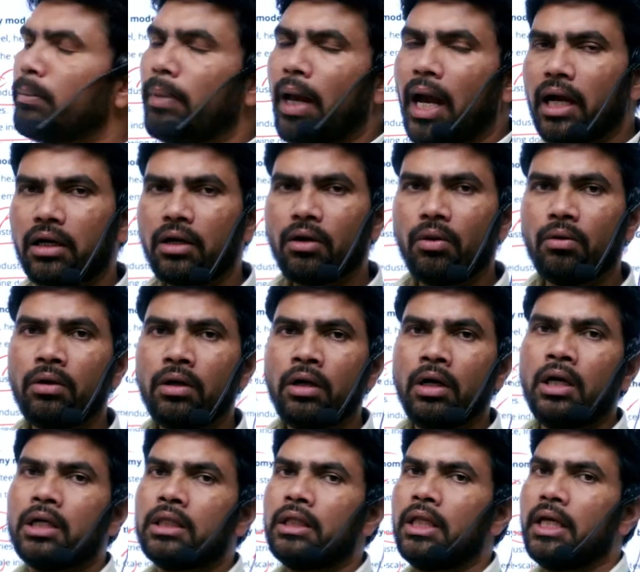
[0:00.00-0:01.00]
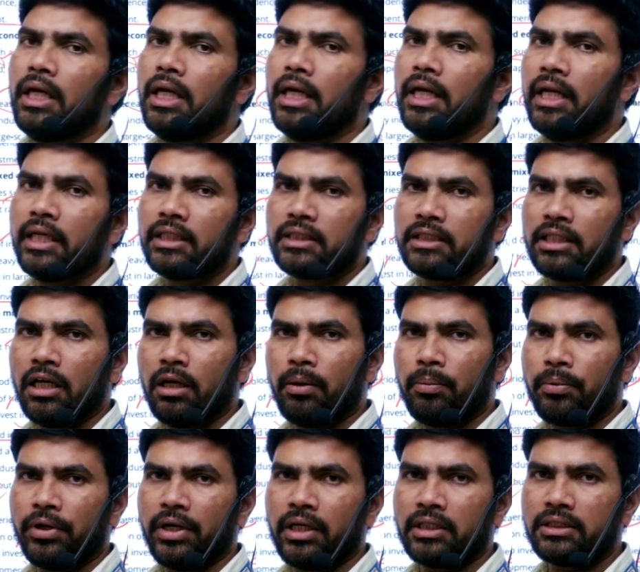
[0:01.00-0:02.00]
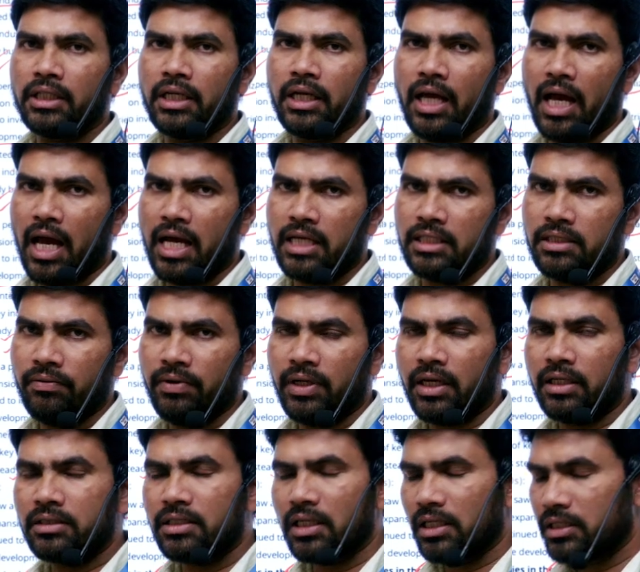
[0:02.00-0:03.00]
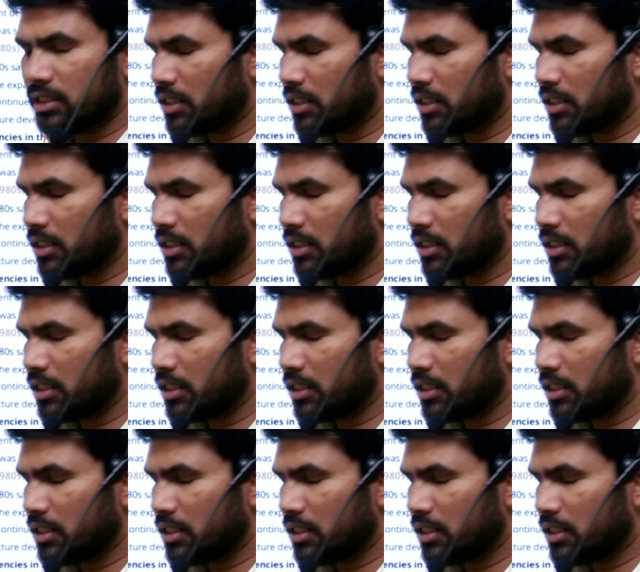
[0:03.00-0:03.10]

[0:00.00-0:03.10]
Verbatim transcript: background, the industrial production has, we can say,